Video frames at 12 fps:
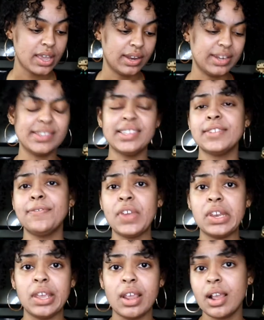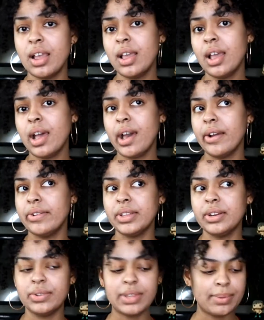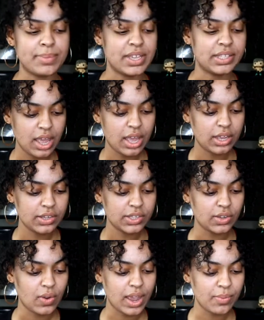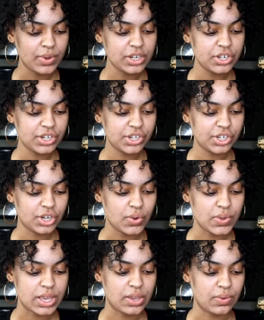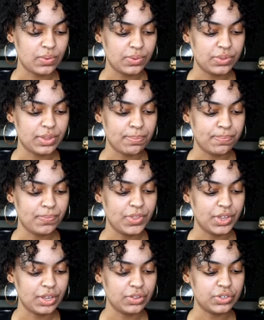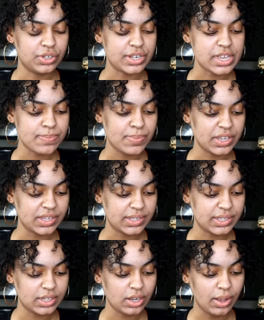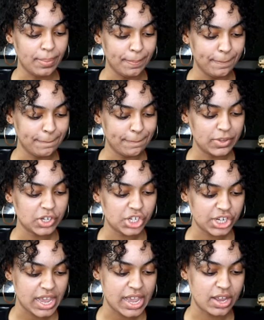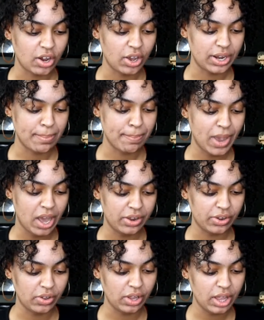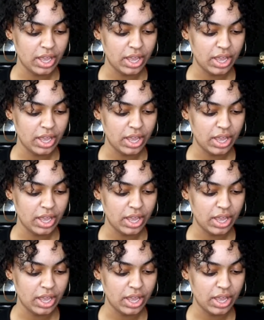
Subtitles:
And it says fitting. I don't really know what that means. So I want to just show you the deepest shade on a model.